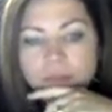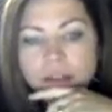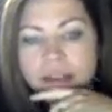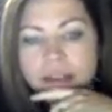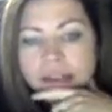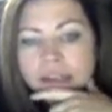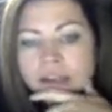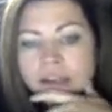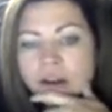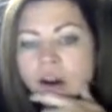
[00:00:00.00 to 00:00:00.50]

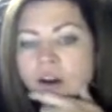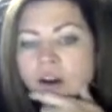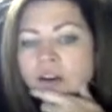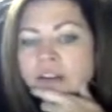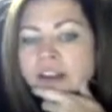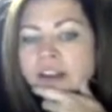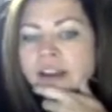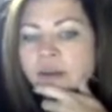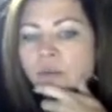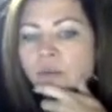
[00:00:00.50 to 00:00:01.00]
And are
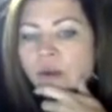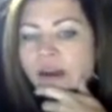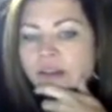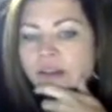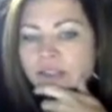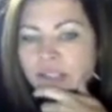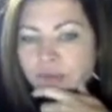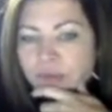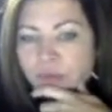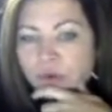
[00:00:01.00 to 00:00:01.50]
they well
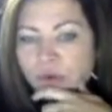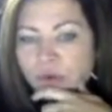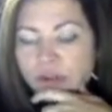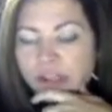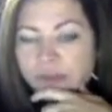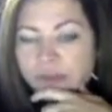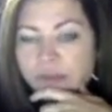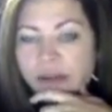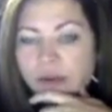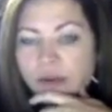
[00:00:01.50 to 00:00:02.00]

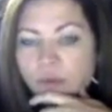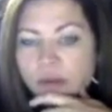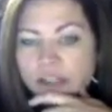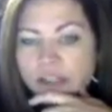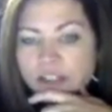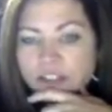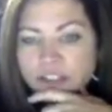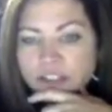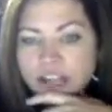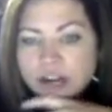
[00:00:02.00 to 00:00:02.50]
supported by what
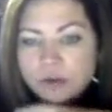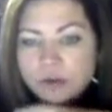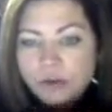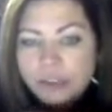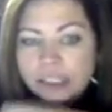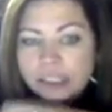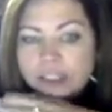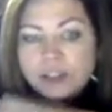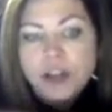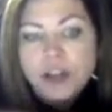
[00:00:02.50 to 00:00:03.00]
is
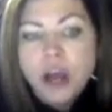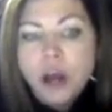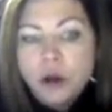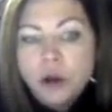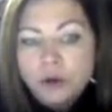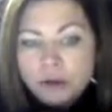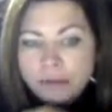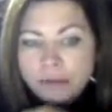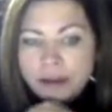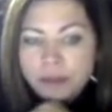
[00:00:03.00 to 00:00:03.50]
generally
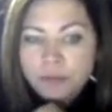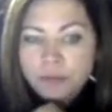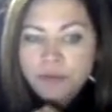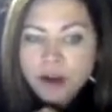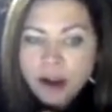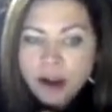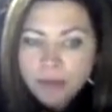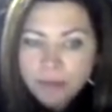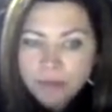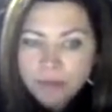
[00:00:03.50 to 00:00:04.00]
known about the
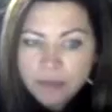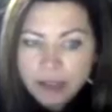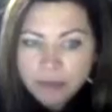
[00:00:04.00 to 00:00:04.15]
problem